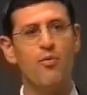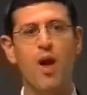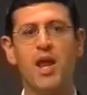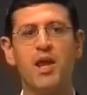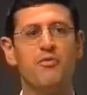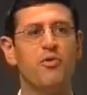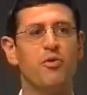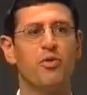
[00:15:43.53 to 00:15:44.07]

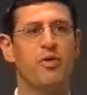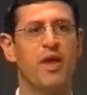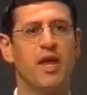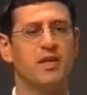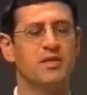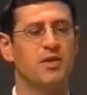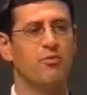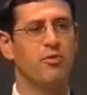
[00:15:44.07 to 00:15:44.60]
wonderful
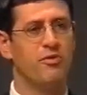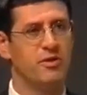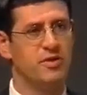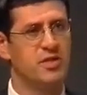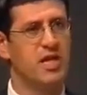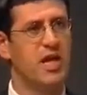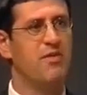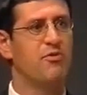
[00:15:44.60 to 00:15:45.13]
things that we
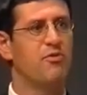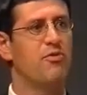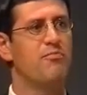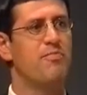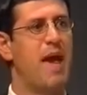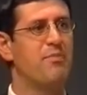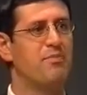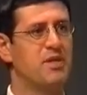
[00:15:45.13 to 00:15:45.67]
receive through
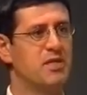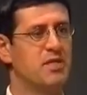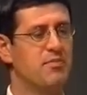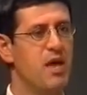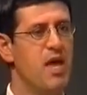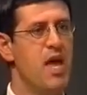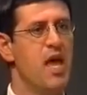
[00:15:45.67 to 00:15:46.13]
baptism.